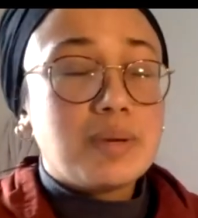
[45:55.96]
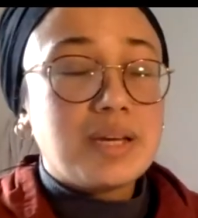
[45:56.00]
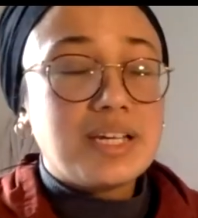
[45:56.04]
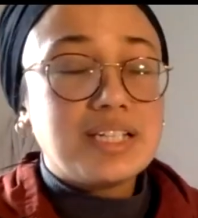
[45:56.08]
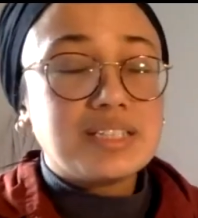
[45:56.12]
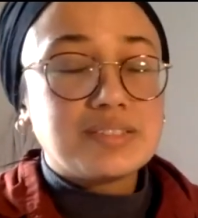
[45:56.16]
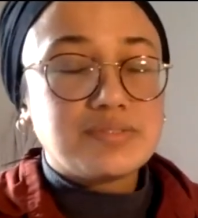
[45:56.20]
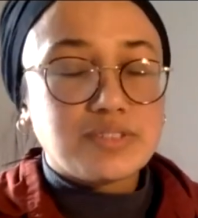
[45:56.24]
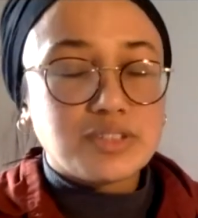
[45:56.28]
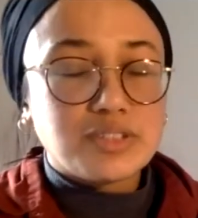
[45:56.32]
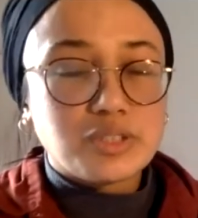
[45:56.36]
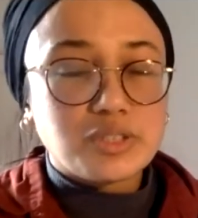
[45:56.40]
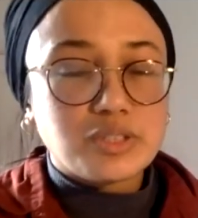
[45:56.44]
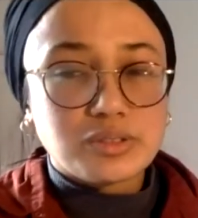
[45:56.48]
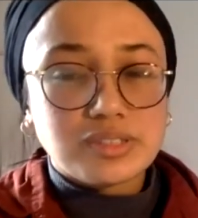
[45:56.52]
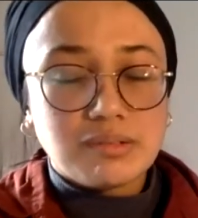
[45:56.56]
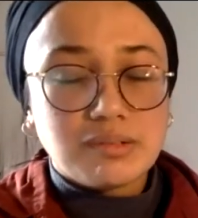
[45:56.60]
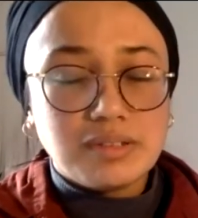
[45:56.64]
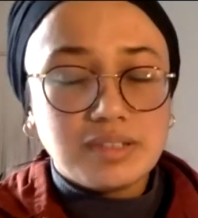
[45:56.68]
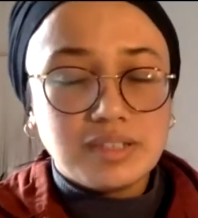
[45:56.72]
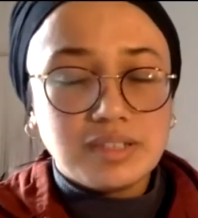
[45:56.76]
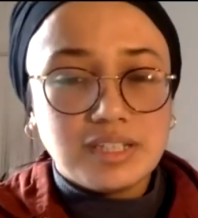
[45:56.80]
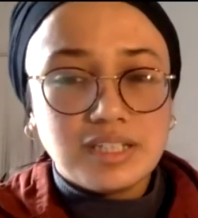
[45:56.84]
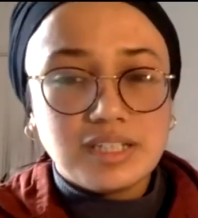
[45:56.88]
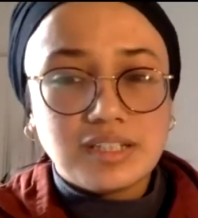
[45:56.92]
But it is for sure
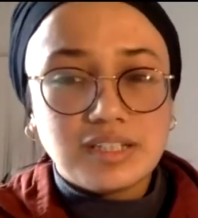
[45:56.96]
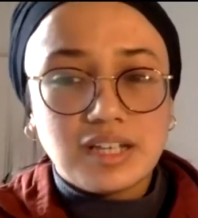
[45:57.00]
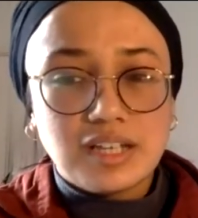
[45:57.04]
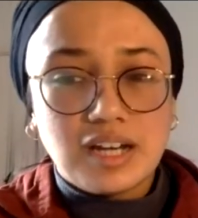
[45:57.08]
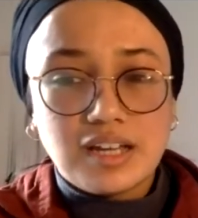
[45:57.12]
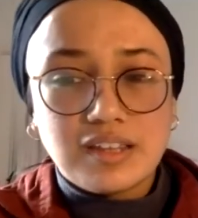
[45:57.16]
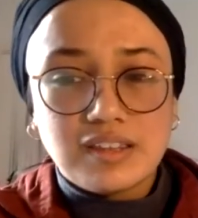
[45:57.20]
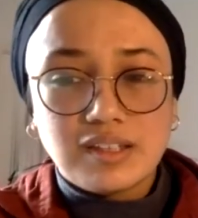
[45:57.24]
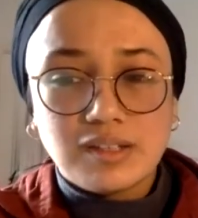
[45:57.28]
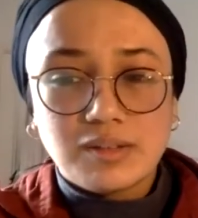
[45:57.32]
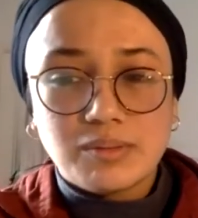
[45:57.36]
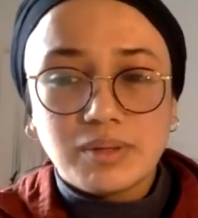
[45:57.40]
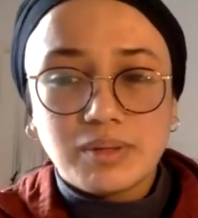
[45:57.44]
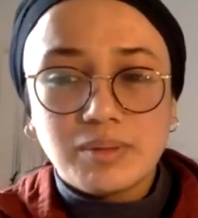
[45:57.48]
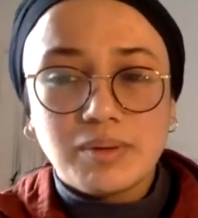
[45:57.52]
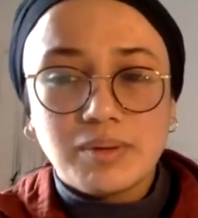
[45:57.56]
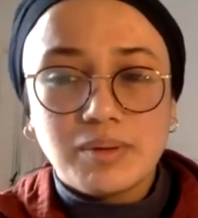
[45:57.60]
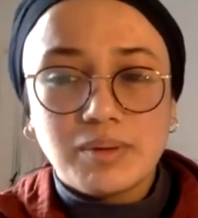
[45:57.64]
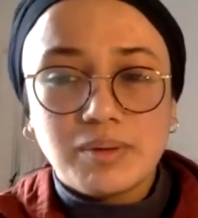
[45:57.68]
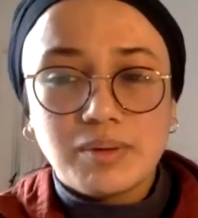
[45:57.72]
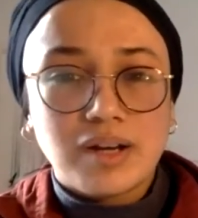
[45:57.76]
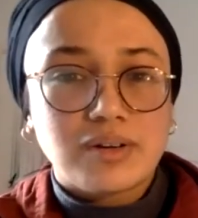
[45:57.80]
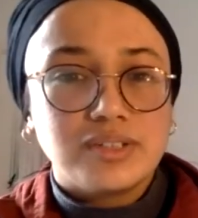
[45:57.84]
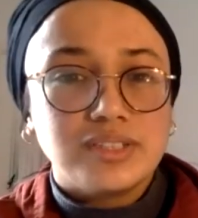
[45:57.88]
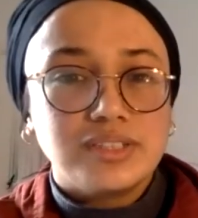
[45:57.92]
something that I think we
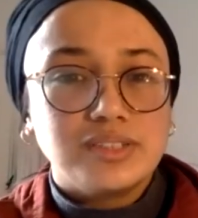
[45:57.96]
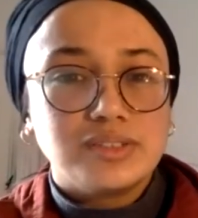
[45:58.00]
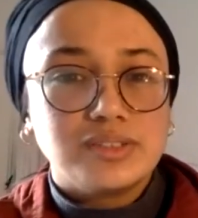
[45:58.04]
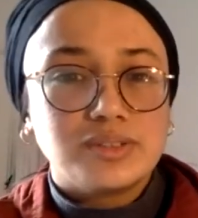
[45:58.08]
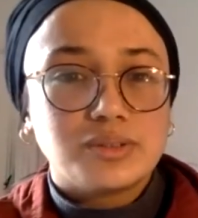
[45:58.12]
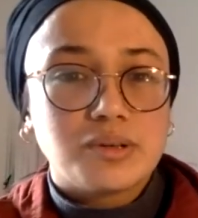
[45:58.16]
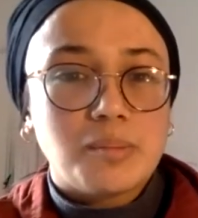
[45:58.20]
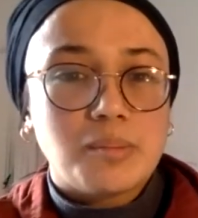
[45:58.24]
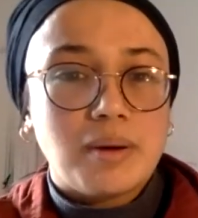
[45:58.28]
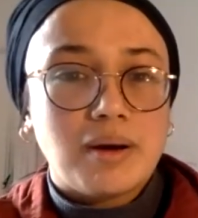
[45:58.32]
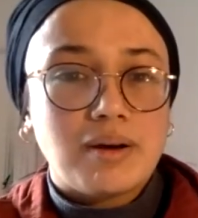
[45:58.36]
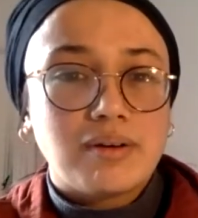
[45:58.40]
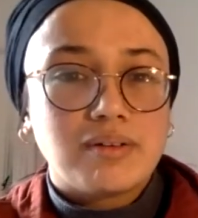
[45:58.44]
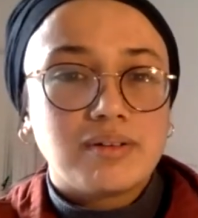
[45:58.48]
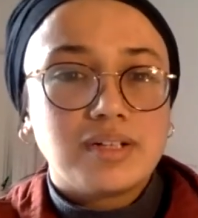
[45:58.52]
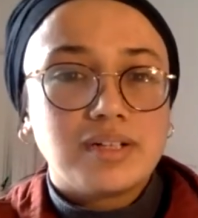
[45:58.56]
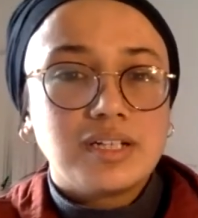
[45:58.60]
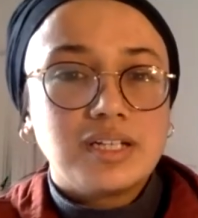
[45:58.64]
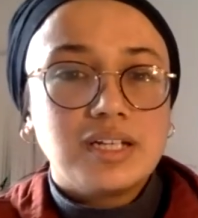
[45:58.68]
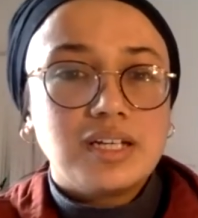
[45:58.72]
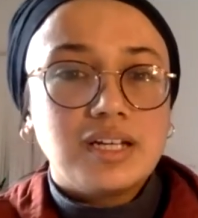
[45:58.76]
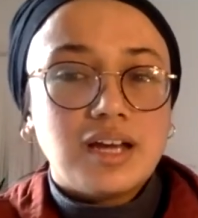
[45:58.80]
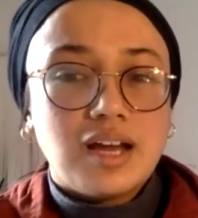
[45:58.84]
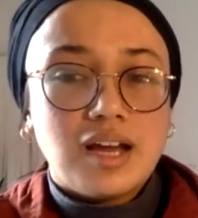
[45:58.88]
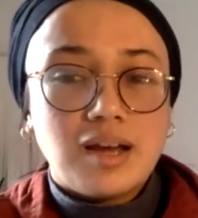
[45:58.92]
work on and talk
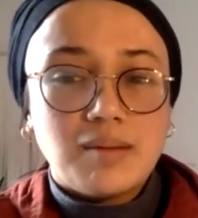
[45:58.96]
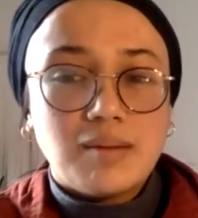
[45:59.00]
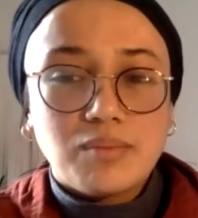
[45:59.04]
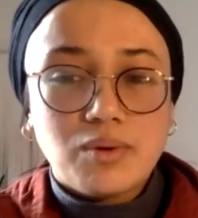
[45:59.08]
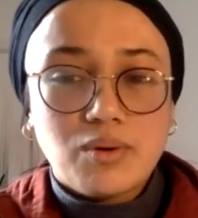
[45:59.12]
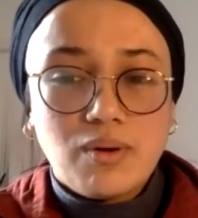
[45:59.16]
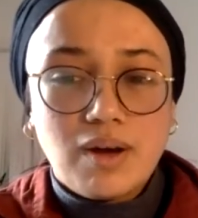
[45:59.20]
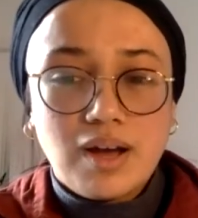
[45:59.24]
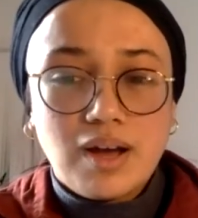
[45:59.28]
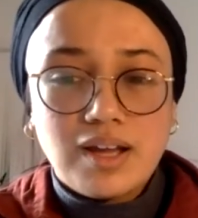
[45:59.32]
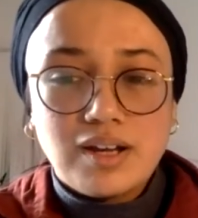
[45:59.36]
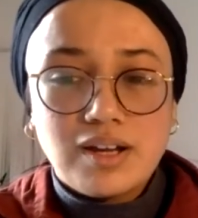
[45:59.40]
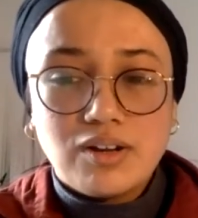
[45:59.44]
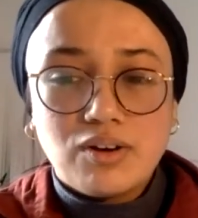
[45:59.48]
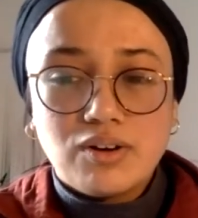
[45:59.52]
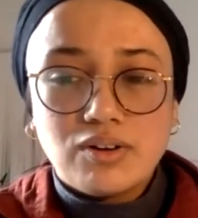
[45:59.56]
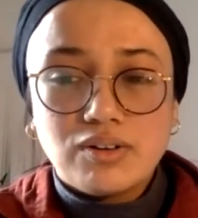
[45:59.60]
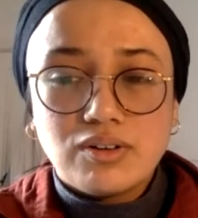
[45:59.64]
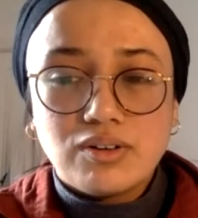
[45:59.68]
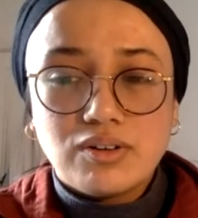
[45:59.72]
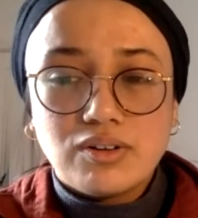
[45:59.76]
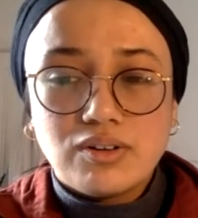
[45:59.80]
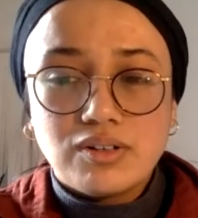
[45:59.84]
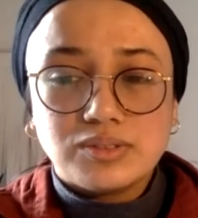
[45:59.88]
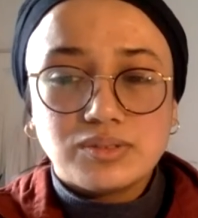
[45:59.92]
about quite a lot
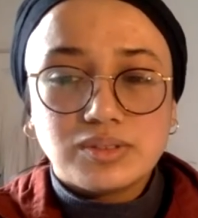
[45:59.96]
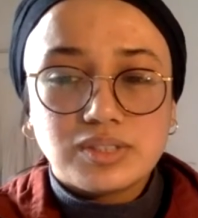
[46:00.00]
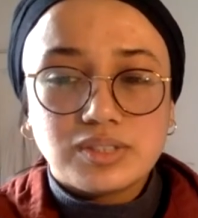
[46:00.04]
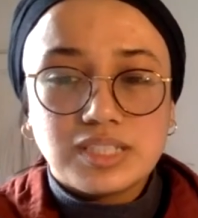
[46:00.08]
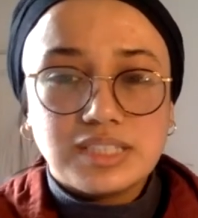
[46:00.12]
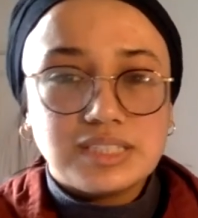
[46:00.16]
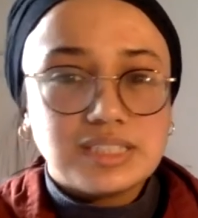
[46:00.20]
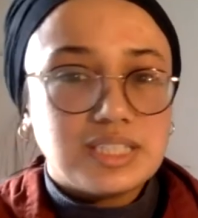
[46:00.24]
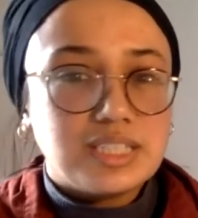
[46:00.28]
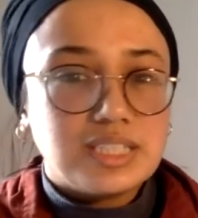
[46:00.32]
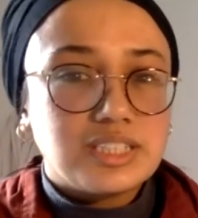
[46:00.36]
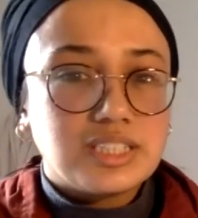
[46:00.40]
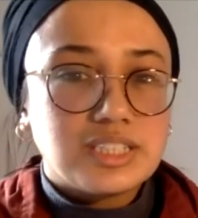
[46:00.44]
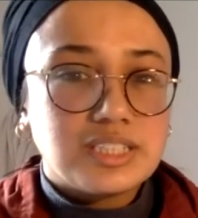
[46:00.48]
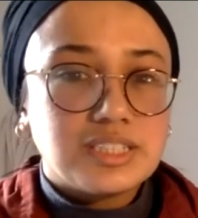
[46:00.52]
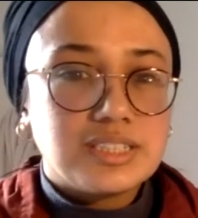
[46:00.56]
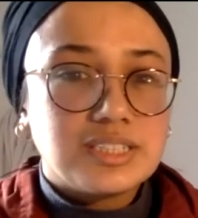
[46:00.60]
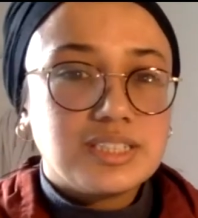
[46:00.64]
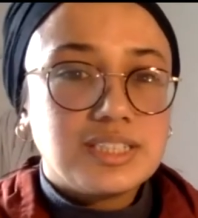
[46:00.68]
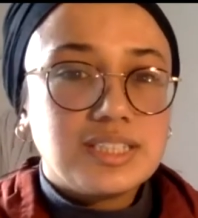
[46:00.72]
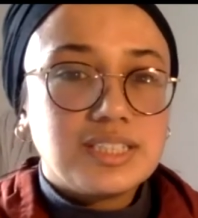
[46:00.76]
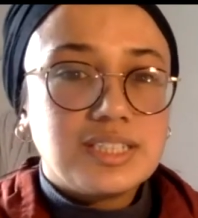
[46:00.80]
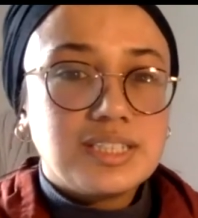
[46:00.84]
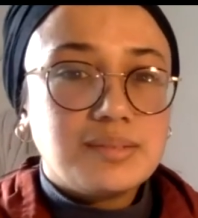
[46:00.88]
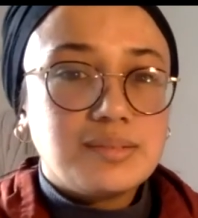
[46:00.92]
as an
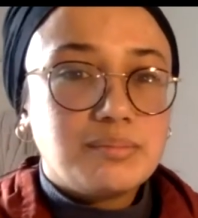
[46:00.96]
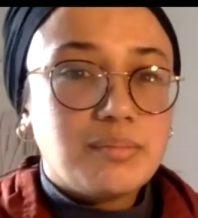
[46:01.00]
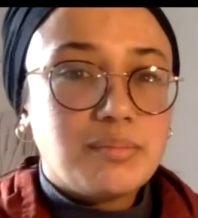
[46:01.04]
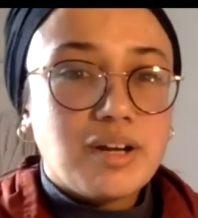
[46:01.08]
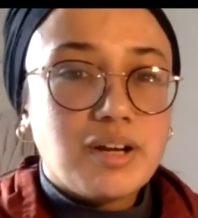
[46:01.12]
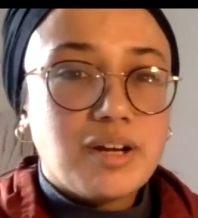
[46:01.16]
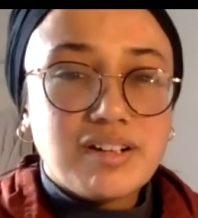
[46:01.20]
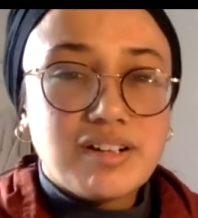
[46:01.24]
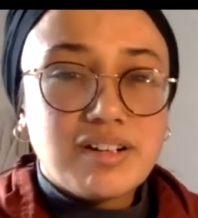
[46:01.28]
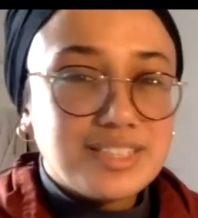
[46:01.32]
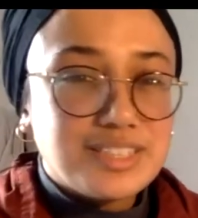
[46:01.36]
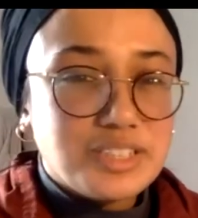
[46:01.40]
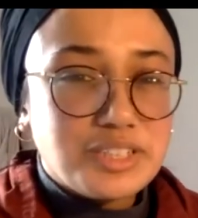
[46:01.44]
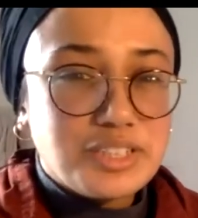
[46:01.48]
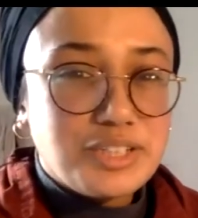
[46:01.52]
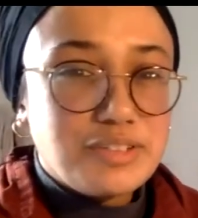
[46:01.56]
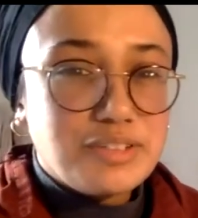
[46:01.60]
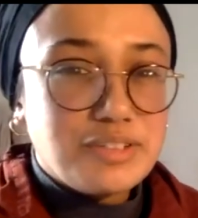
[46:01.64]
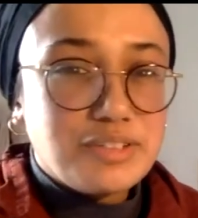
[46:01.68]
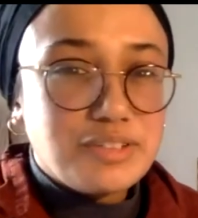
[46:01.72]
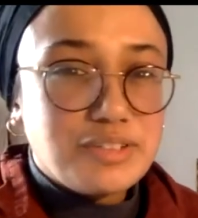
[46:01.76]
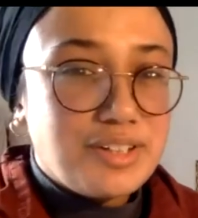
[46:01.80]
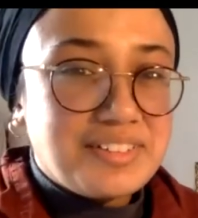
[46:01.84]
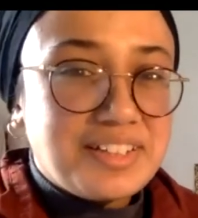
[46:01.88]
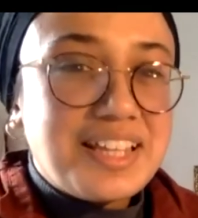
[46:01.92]
organization. Merrin, I don't know
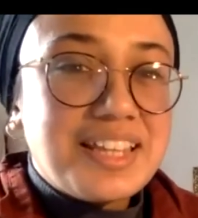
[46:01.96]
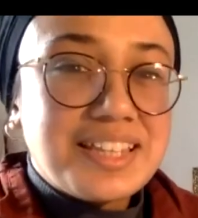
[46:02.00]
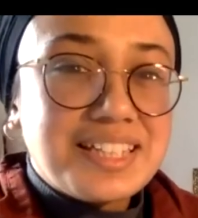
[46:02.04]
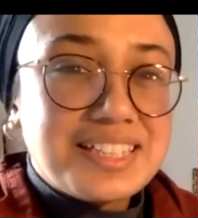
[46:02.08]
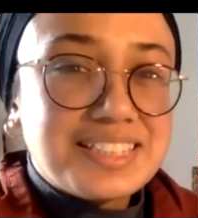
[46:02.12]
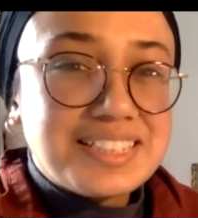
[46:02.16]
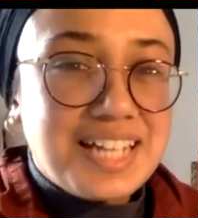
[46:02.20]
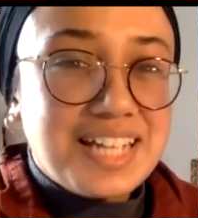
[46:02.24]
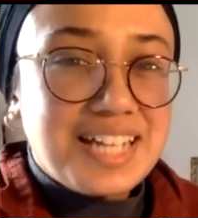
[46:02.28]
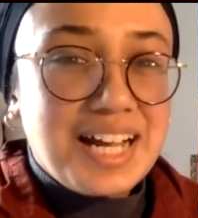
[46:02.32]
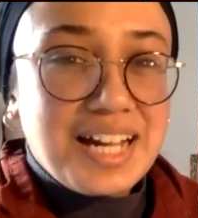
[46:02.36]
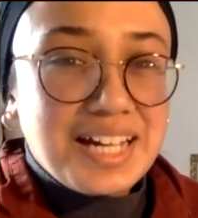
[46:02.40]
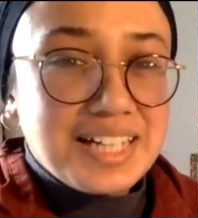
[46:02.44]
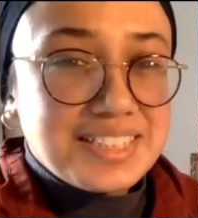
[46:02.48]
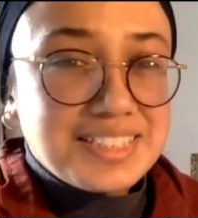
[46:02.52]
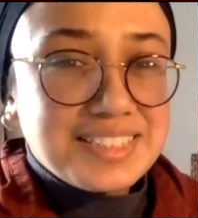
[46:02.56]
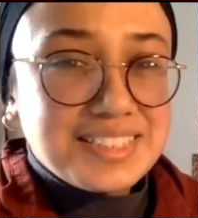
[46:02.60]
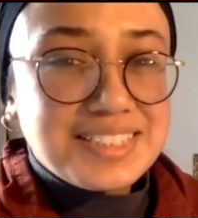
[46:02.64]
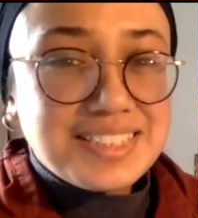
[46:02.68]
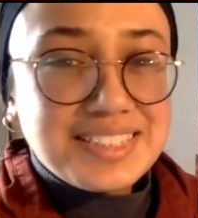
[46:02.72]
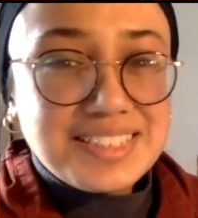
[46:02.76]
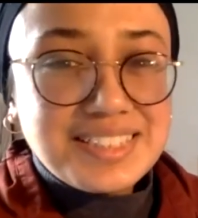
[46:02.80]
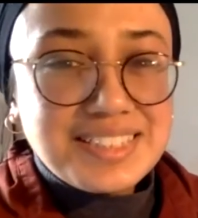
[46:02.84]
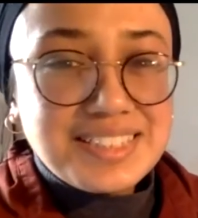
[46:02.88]
if you have anything to